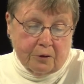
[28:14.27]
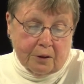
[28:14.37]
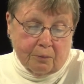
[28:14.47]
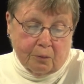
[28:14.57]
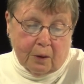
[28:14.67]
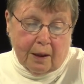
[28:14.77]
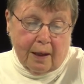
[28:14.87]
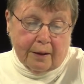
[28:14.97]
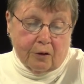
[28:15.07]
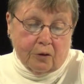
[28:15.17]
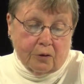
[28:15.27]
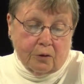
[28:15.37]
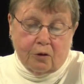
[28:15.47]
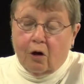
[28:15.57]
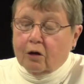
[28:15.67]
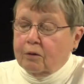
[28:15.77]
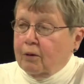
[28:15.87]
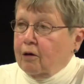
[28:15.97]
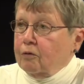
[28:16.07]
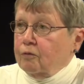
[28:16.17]
Jim Condos talked
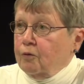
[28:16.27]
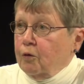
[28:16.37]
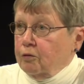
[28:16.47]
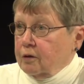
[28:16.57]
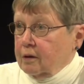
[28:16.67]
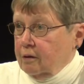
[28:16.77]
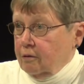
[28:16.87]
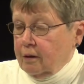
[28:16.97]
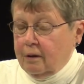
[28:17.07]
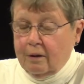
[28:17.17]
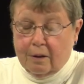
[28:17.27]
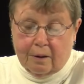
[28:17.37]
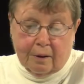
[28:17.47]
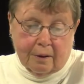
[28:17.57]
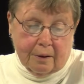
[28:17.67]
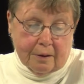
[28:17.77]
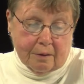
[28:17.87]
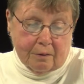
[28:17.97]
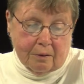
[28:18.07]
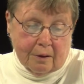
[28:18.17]
about voter security in this
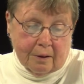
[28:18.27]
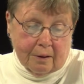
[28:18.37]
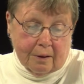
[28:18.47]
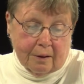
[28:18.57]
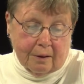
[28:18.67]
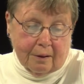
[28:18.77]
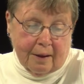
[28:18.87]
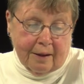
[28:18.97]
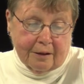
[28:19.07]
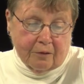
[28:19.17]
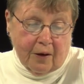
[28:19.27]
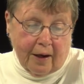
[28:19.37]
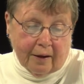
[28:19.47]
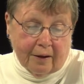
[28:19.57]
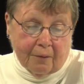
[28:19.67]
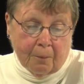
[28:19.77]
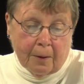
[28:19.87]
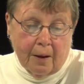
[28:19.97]
in the age of hacking.